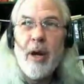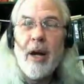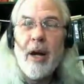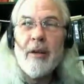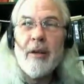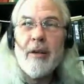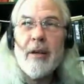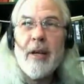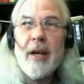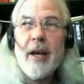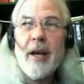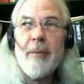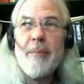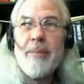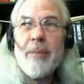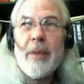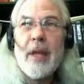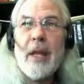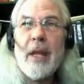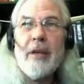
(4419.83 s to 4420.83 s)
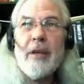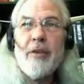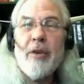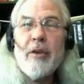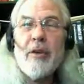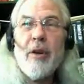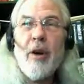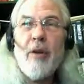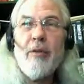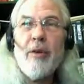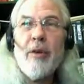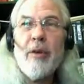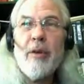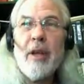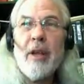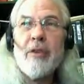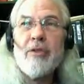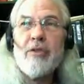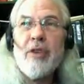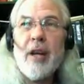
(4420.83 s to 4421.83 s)
all. He turned it over to
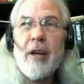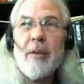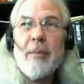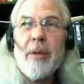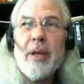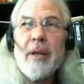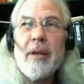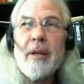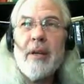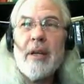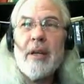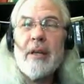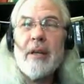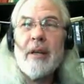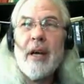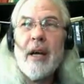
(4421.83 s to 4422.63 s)
another gentleman.